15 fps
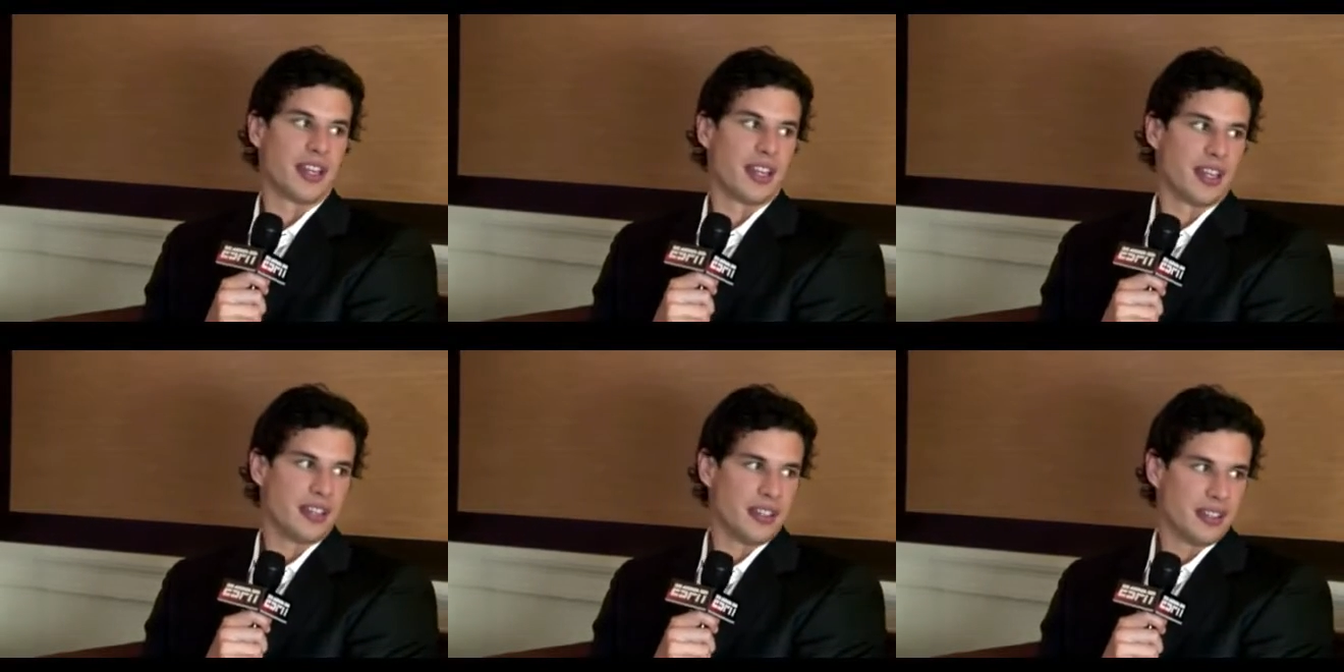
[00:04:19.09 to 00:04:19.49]

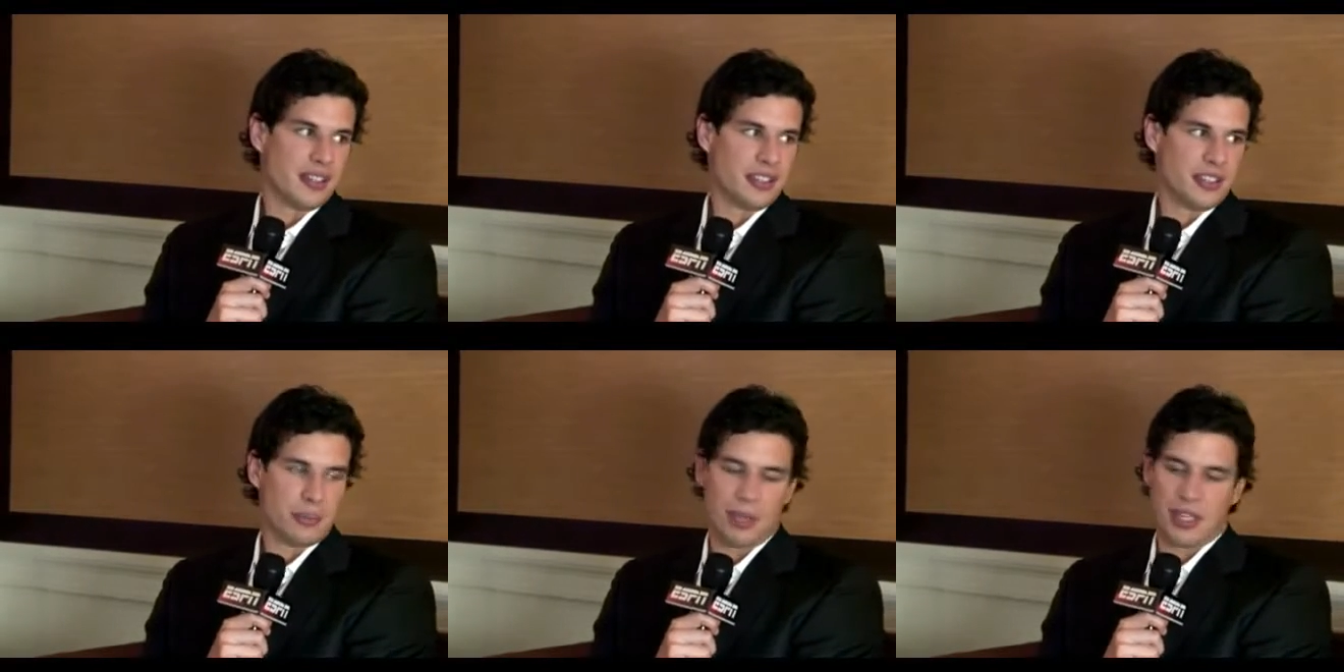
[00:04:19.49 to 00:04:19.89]
can
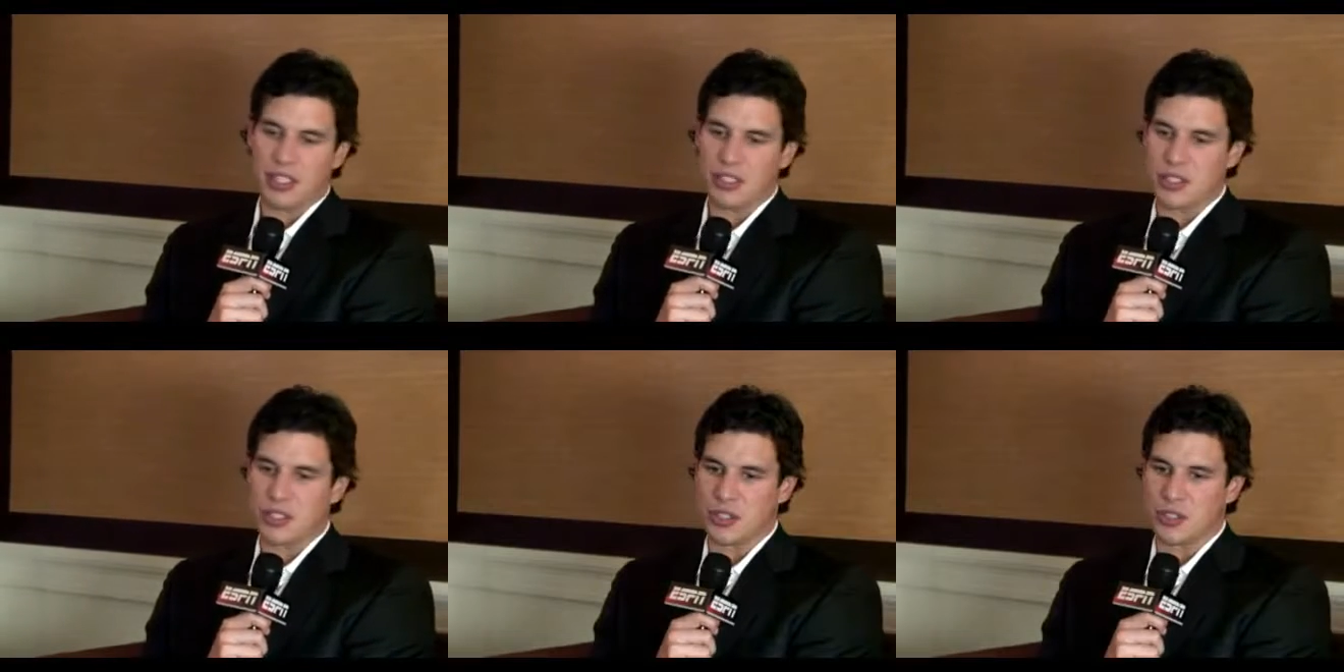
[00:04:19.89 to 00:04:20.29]
to
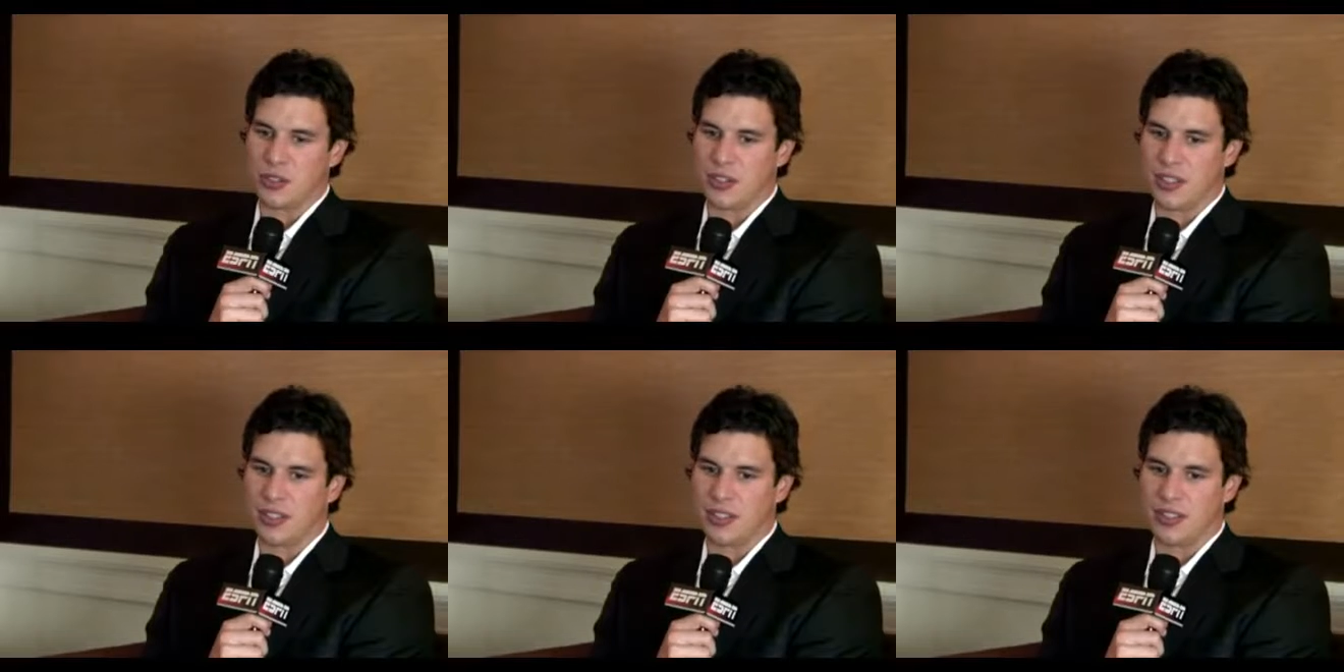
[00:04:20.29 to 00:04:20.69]
making
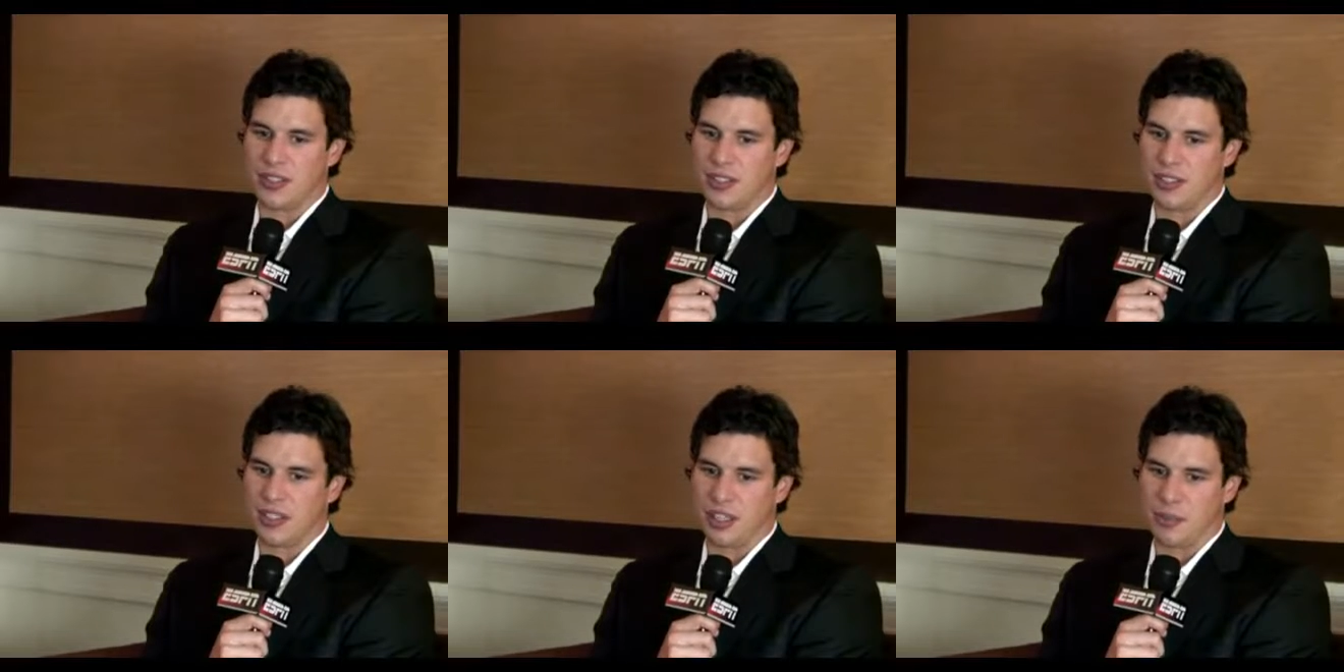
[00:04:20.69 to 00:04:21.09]
sure that
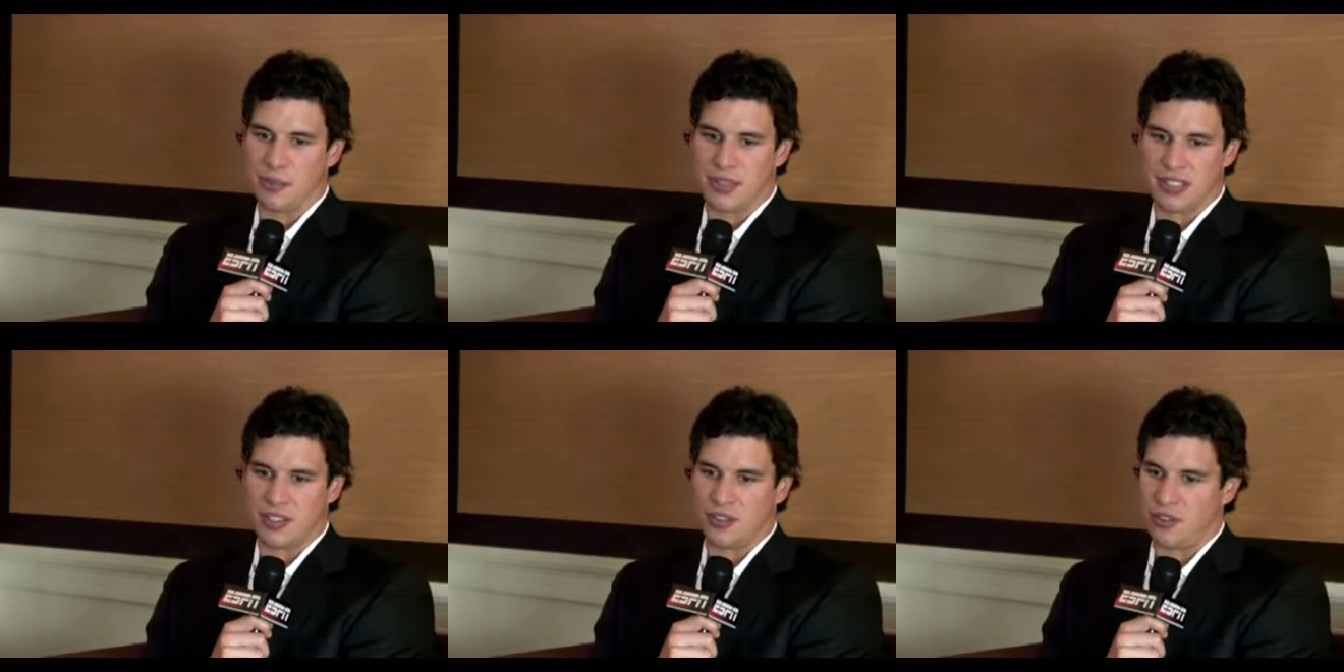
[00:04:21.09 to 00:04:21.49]
I give
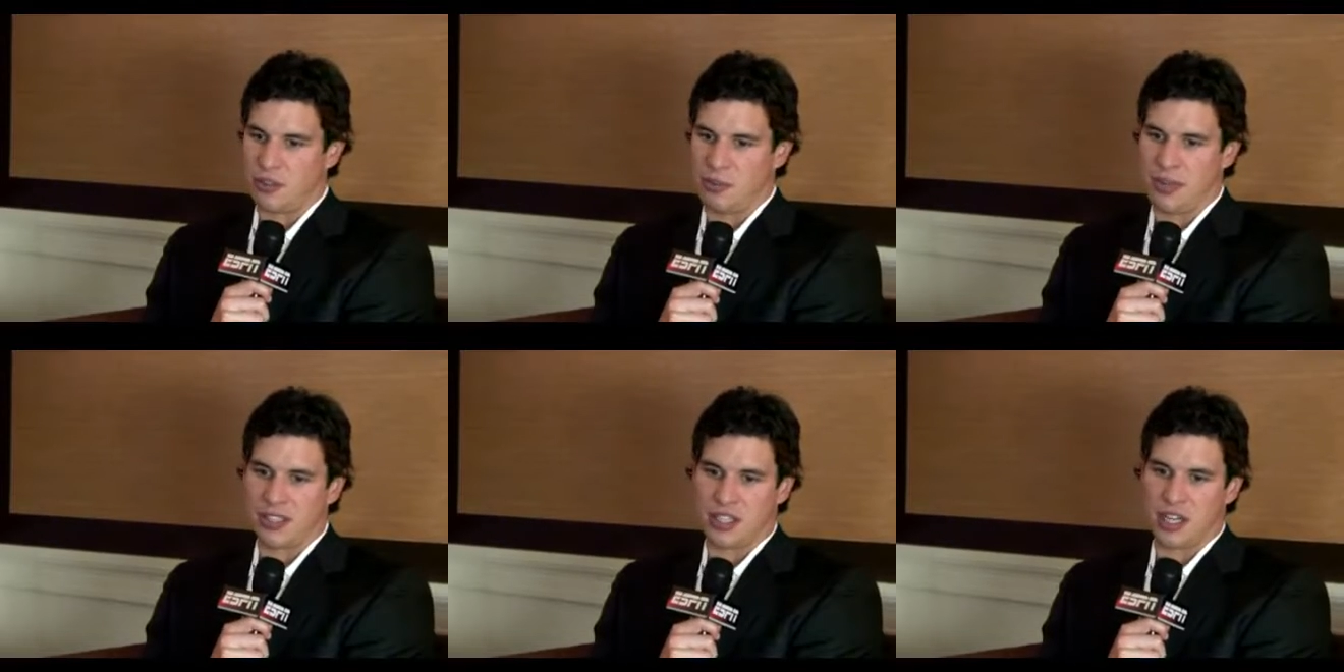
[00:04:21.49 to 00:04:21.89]
myself the
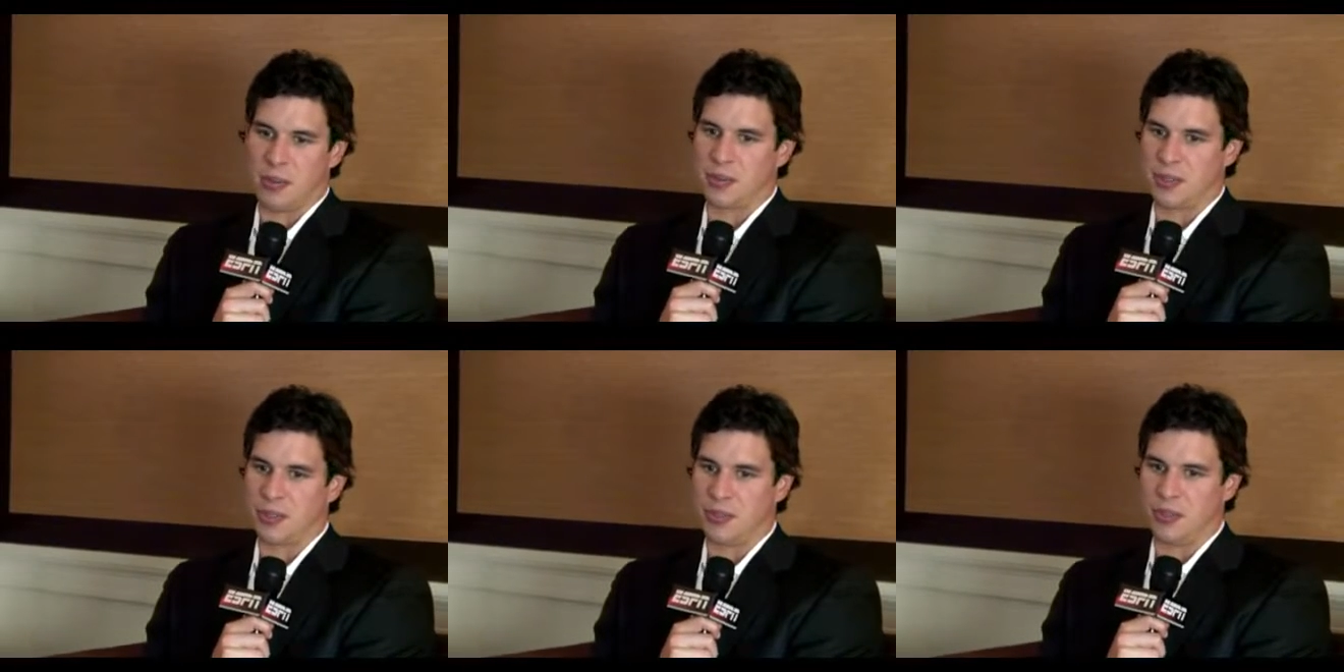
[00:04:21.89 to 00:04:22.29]
best
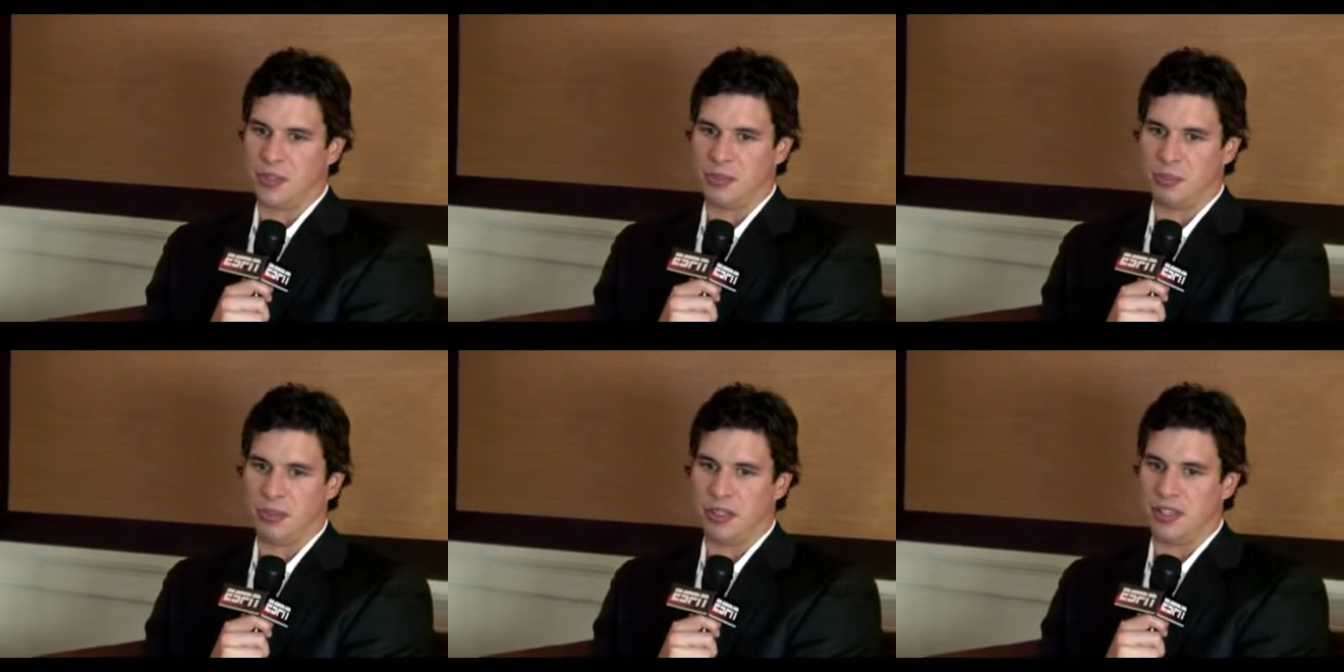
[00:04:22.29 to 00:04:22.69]

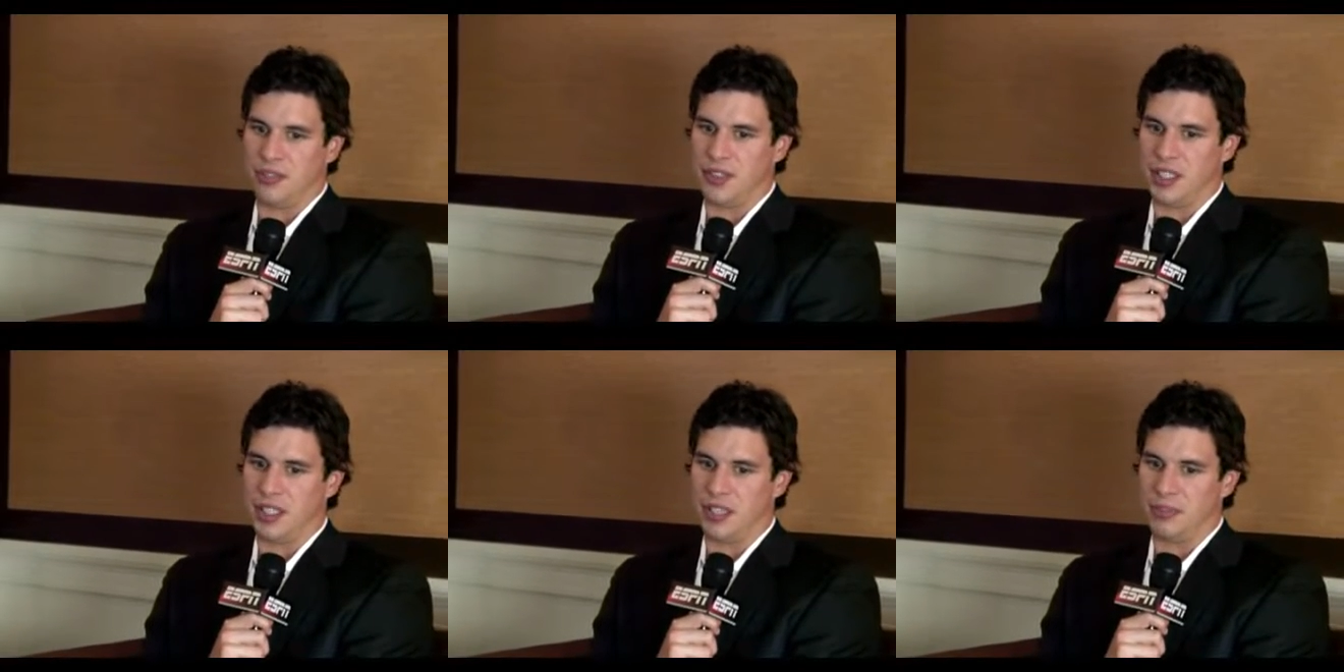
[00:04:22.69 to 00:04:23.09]
opportunity to play
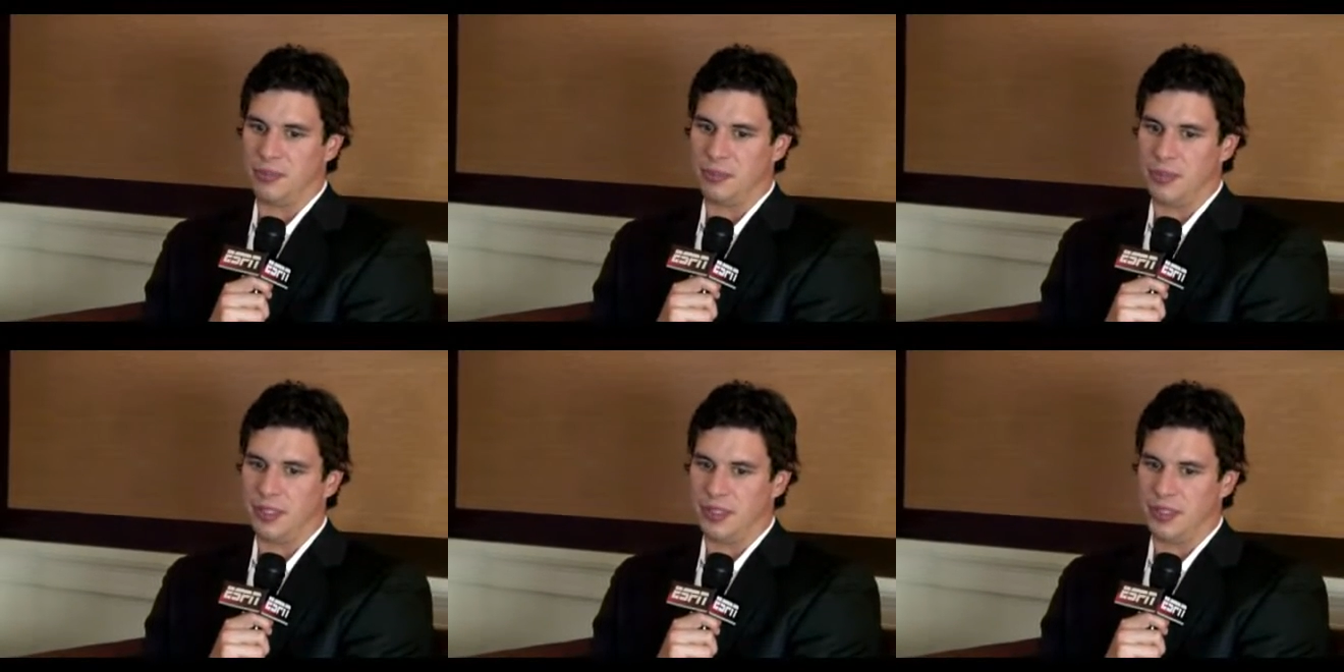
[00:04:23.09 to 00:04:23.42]
every game.